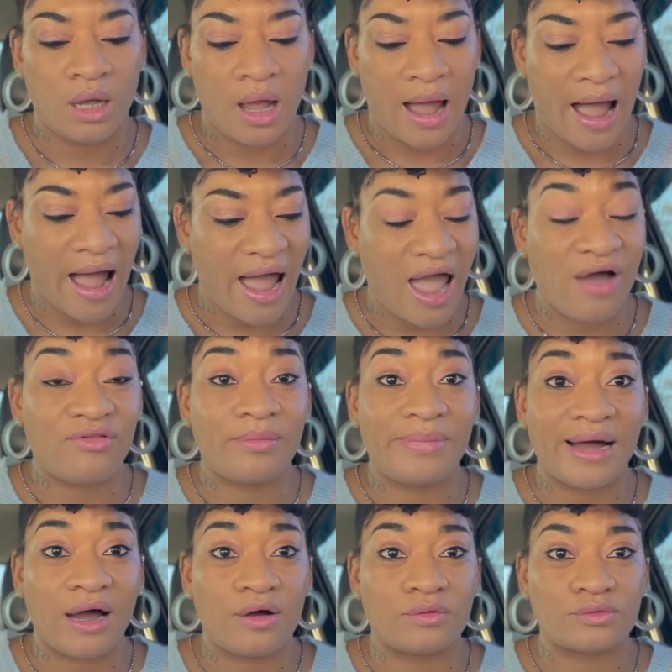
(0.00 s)
I have
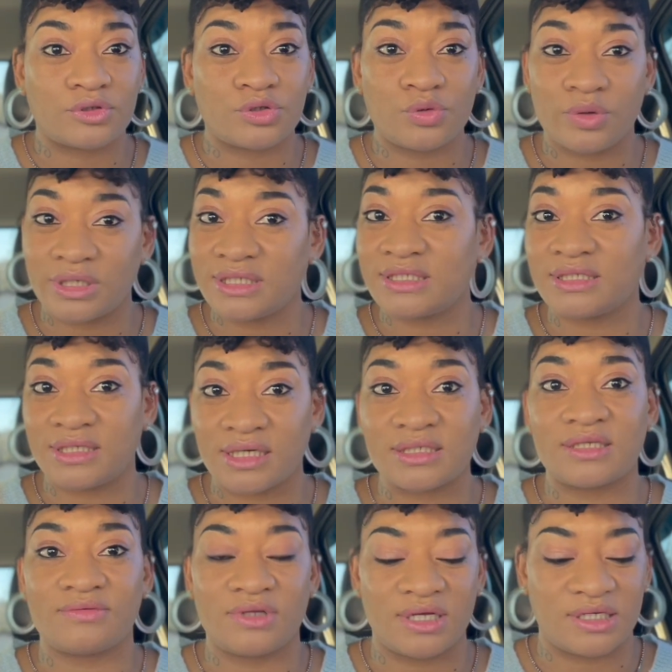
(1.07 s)
about twenty-six
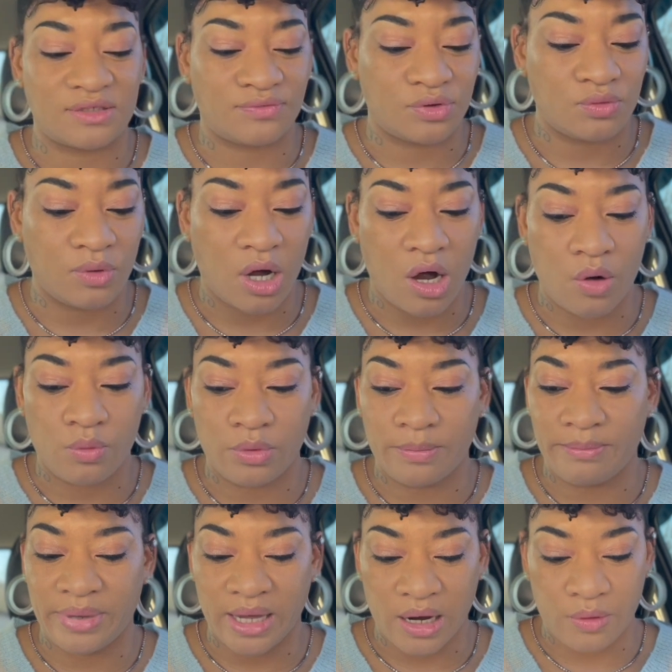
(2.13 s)
of these. If you all will
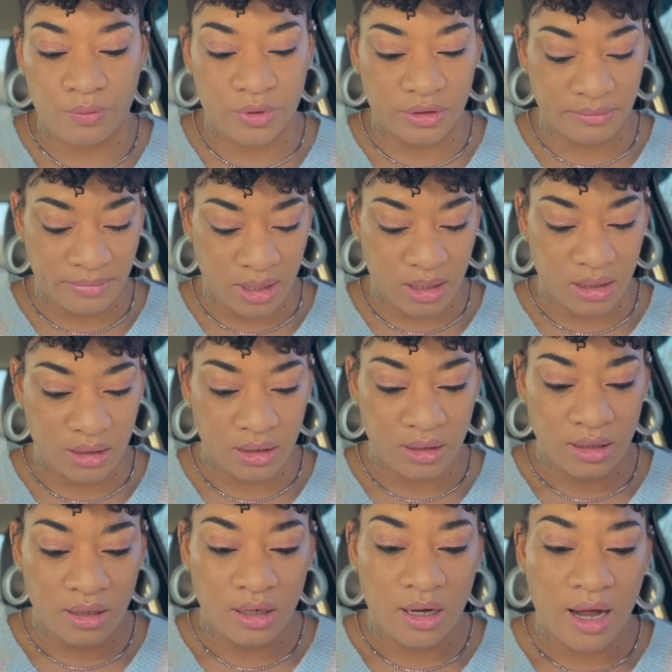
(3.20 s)
bear with me,
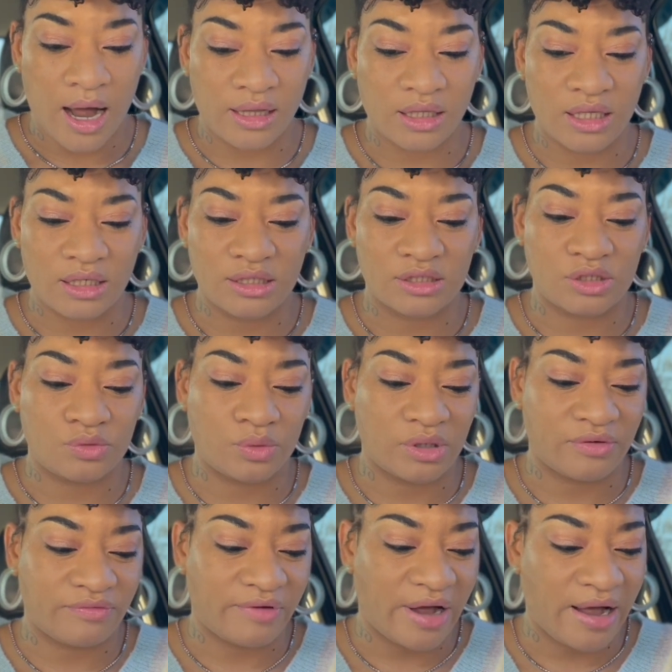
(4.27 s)
I think it's
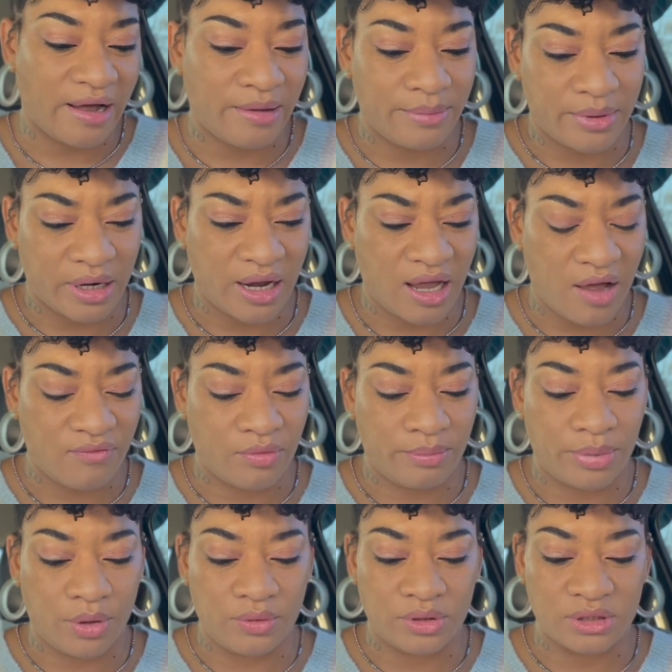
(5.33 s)
twenty-five, but I have a
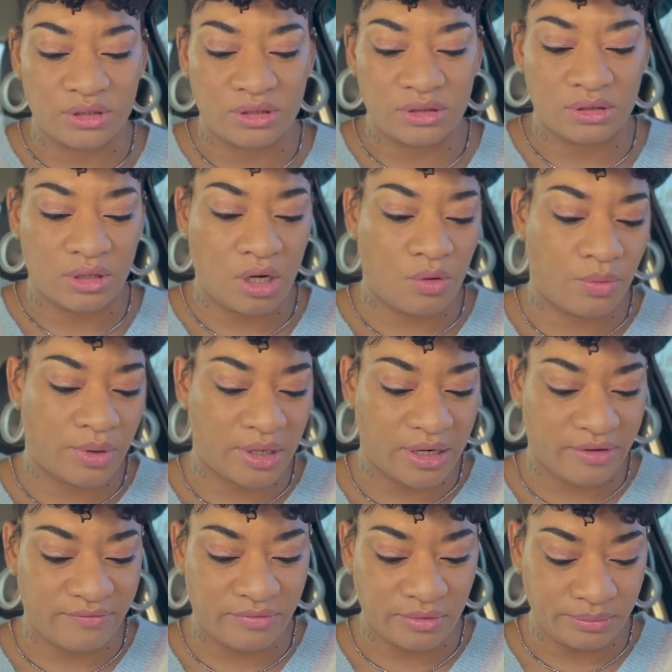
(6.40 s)
bonus or
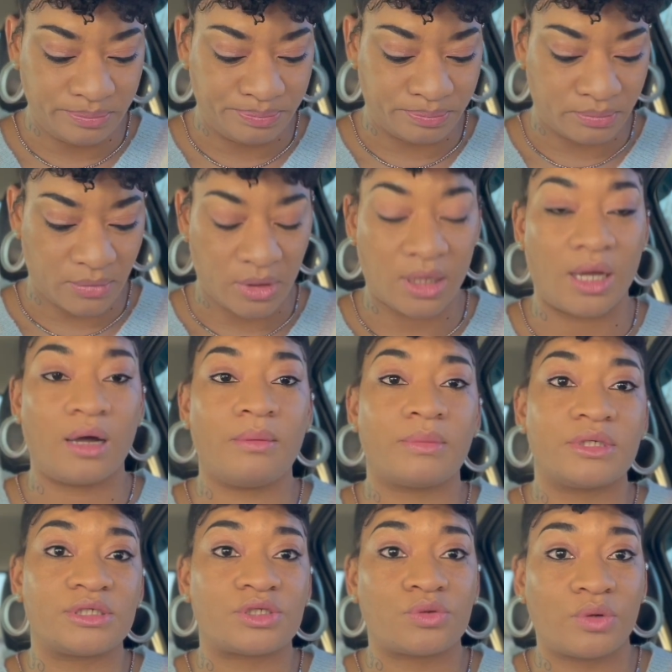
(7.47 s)
whatever. Yep,
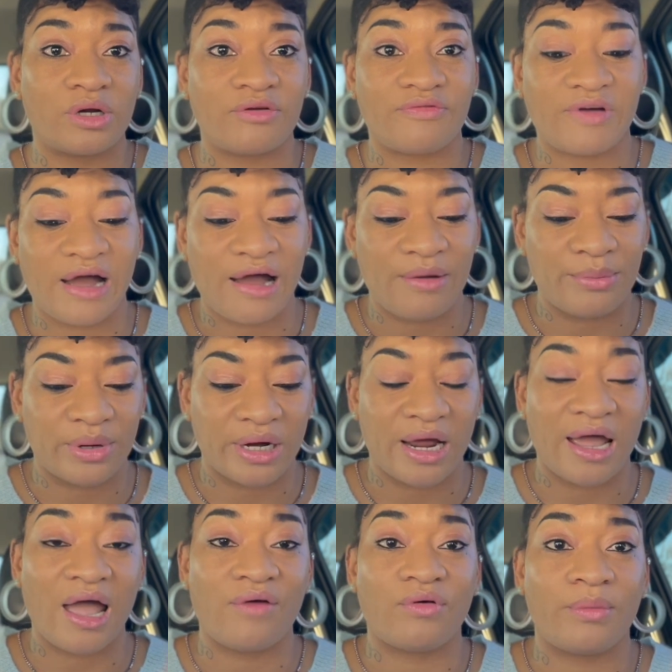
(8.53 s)
it's twenty-five, but I
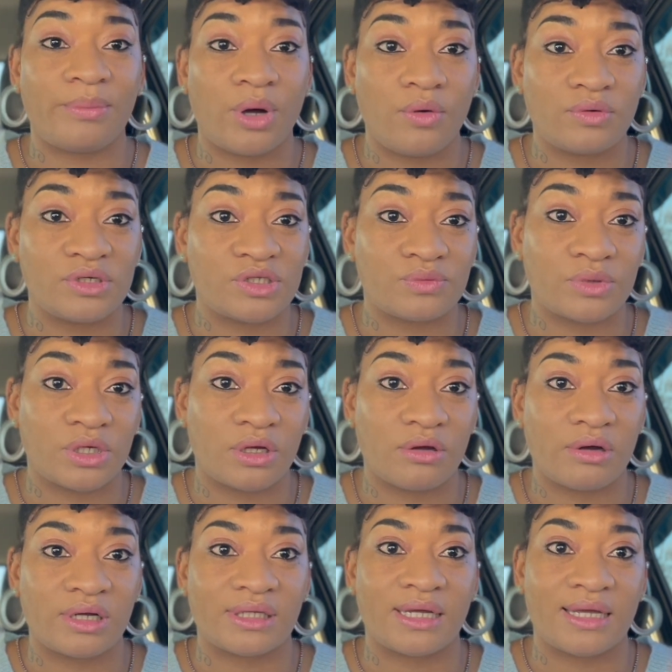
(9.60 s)
have a bonus one here
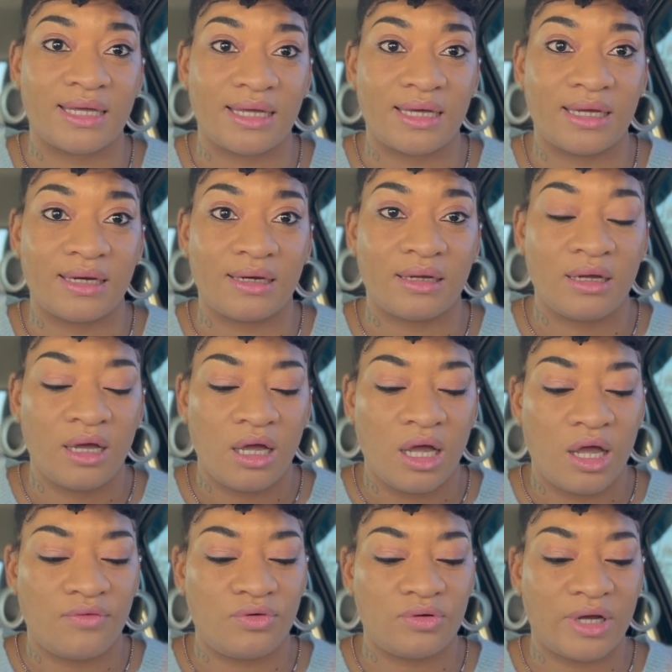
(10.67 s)
at the end.
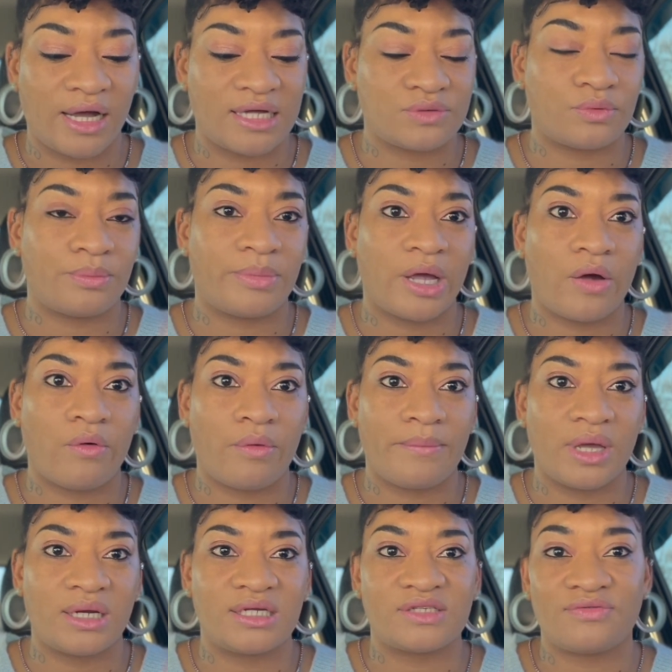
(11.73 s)
If you guys will bear with
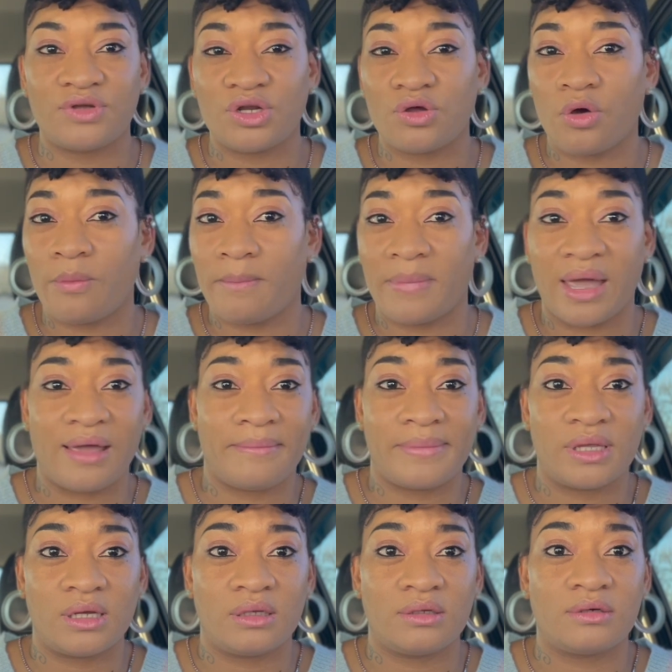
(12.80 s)
me, this video may
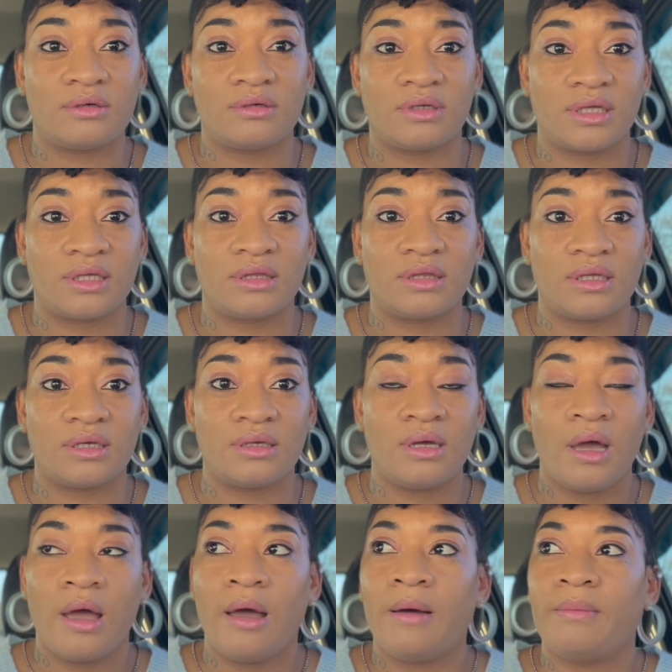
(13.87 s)
be a little lengthy,
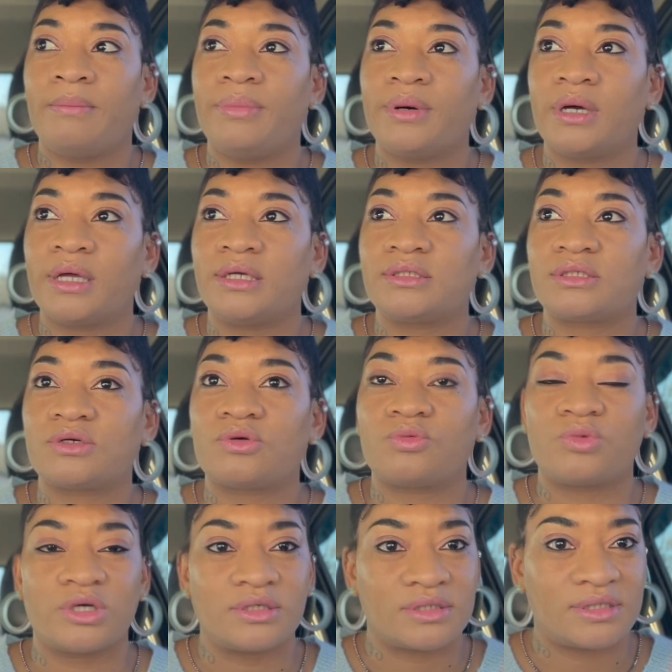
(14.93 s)
but
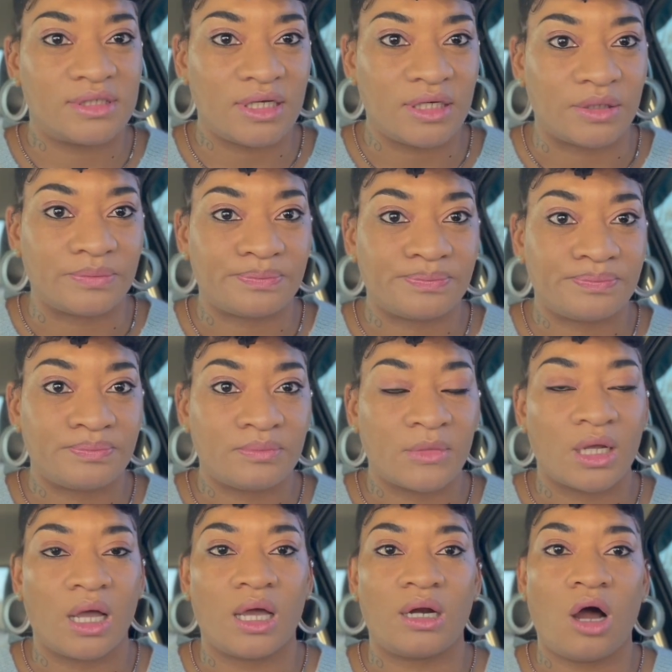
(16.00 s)
we'll see.
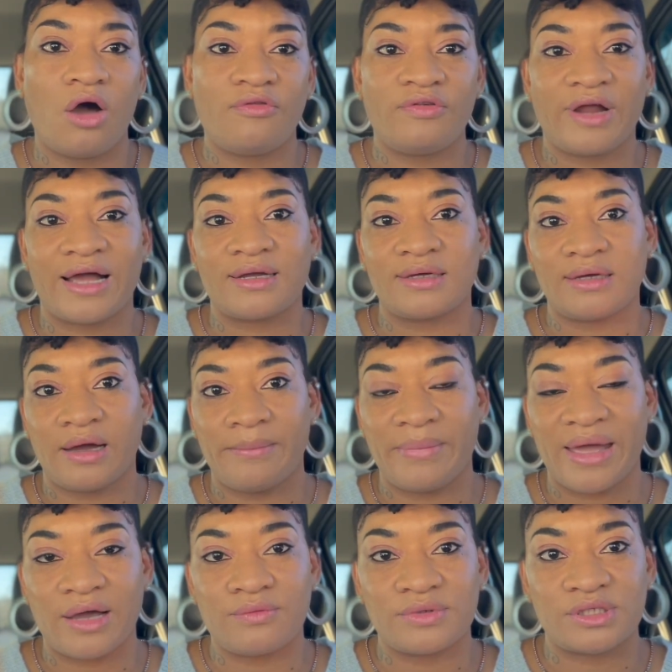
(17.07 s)
And hopefully I can come
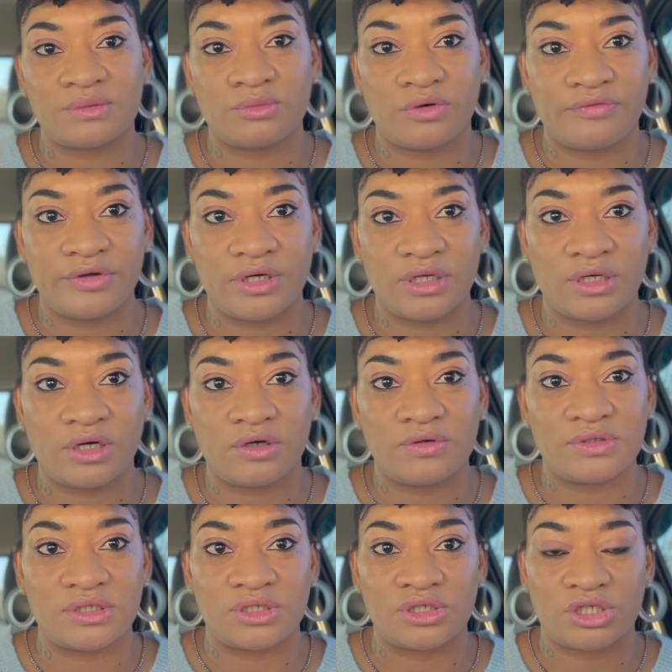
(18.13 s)
back with some more
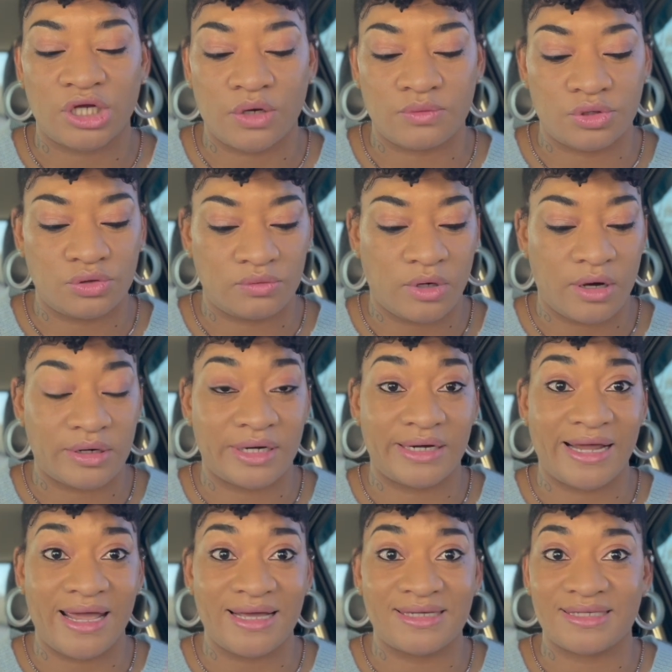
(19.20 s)
videos and share with you all
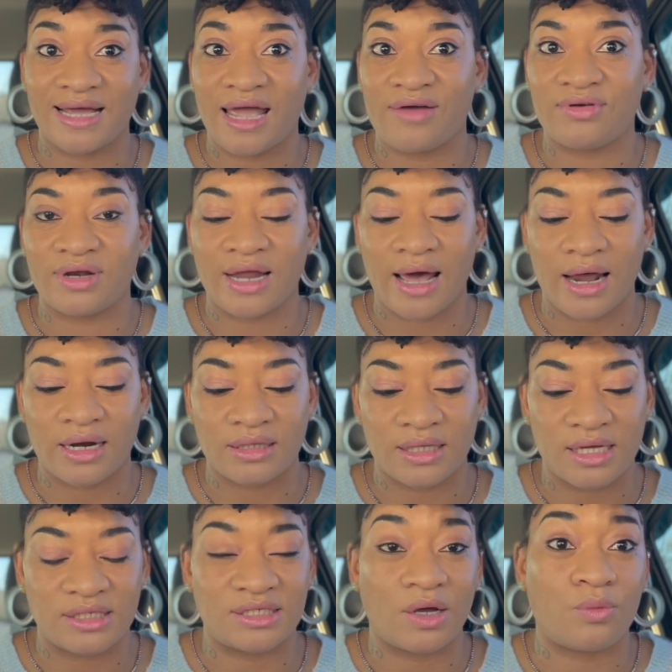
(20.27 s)
today, because I have a lot of
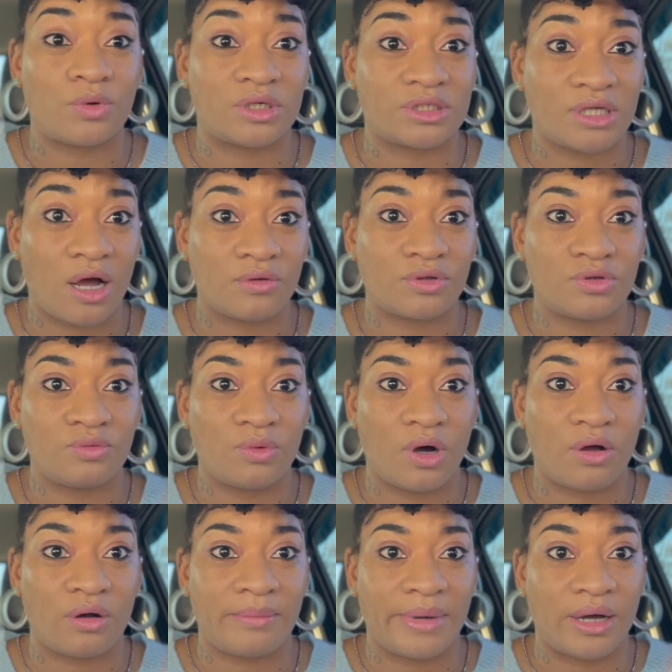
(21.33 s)
things I want to talk to you
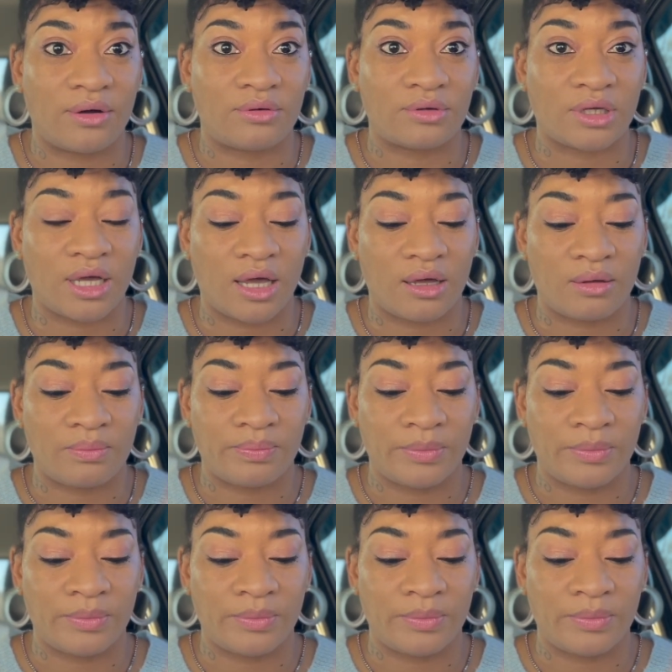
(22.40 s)
all about, okay?